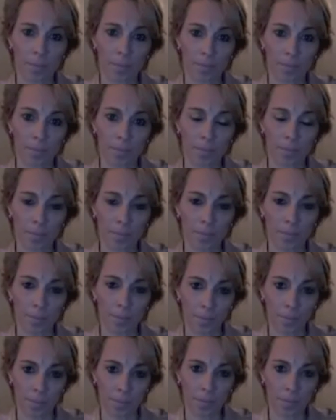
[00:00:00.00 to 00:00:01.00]

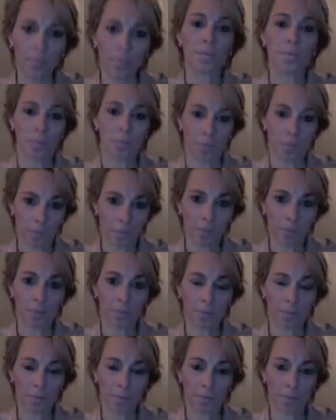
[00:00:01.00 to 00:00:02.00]

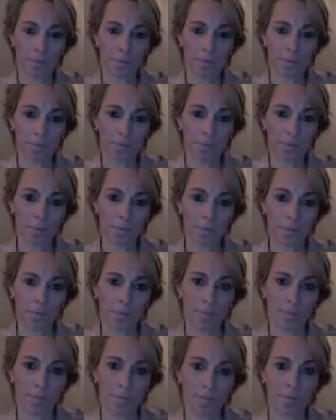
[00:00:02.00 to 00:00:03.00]

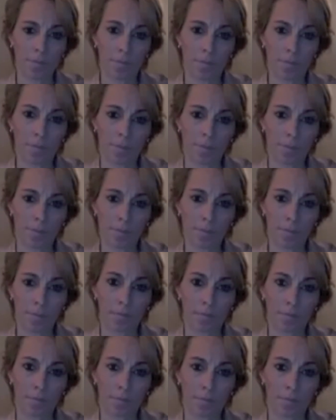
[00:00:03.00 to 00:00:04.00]

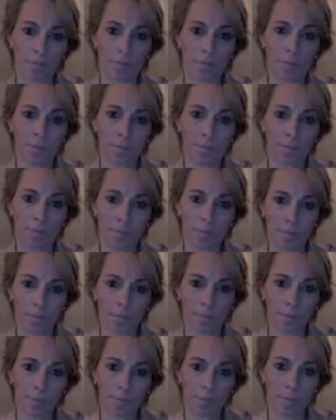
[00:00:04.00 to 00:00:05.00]

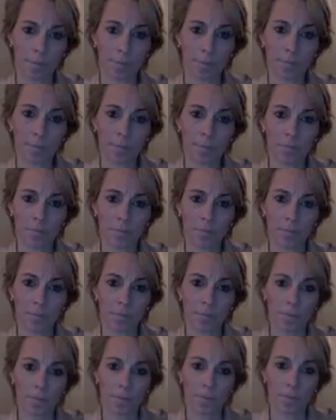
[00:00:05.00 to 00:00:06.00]

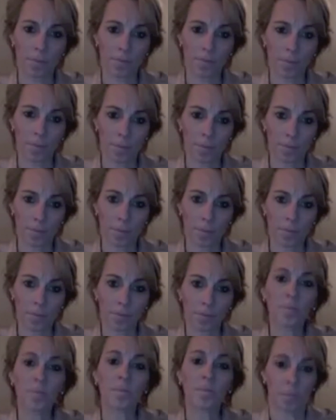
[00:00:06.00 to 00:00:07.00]

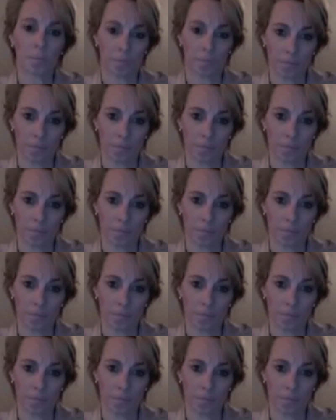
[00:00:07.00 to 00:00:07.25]
This person isn't speaking.